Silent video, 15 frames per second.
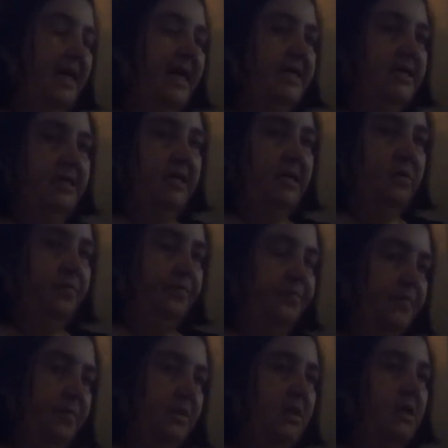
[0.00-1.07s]
Actually,
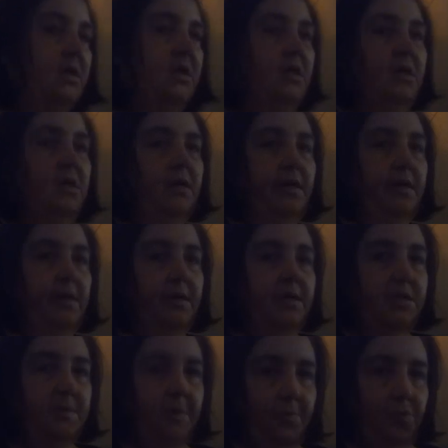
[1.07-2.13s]

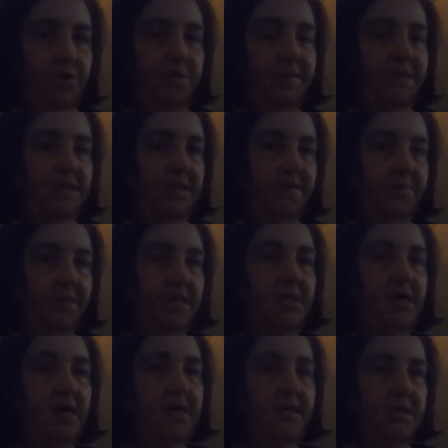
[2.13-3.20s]
to be more specific,
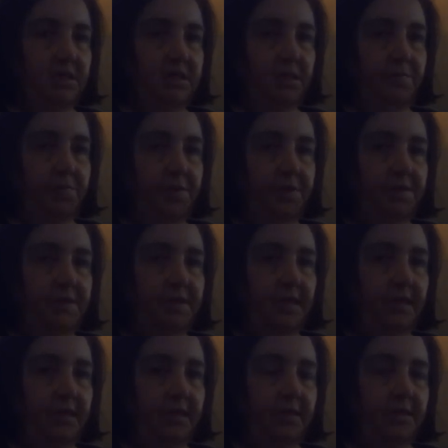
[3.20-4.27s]
narcissistic
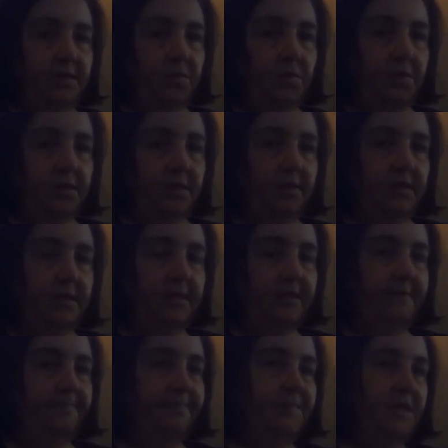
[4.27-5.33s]
personality disorder.
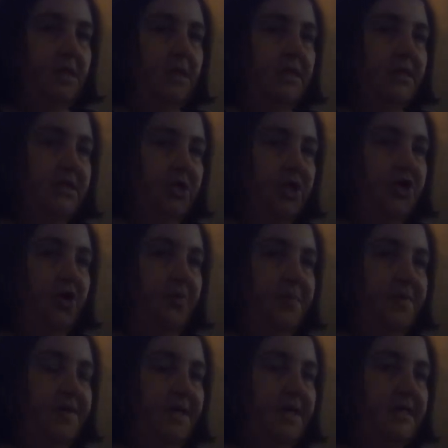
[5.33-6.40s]

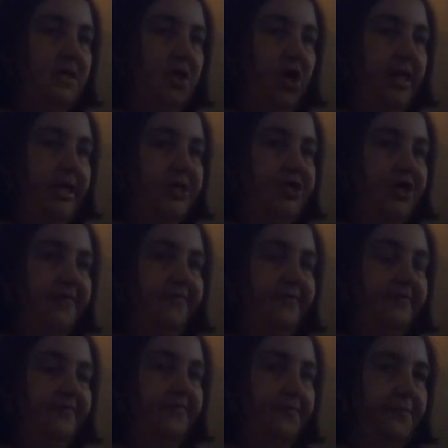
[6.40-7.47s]
Psychopathy is slightly
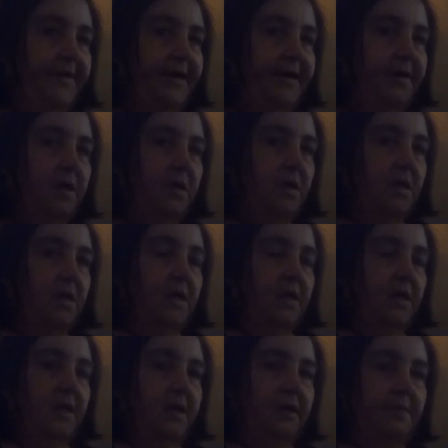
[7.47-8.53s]
different from that,
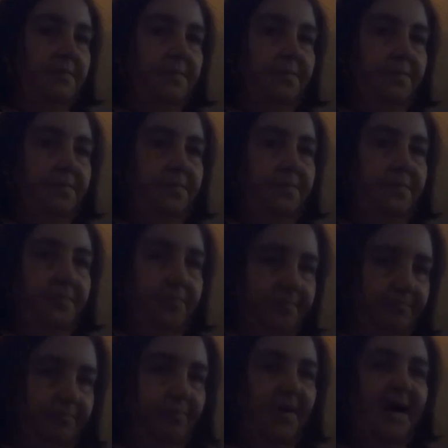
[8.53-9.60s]

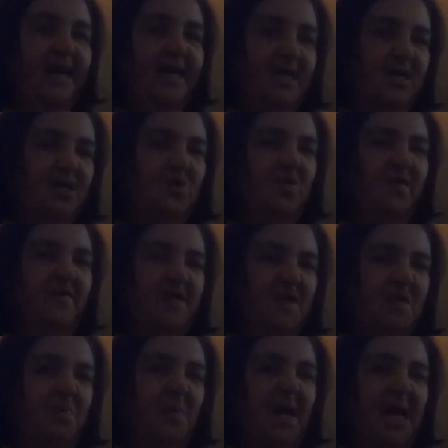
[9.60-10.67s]
but it sort of
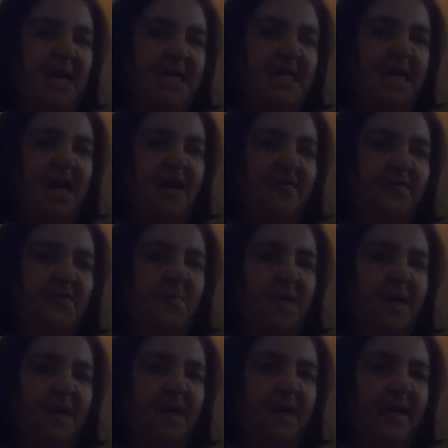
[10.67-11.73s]
spans out from
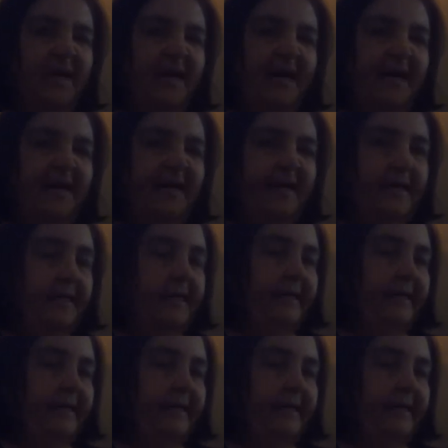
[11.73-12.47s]
there, okay?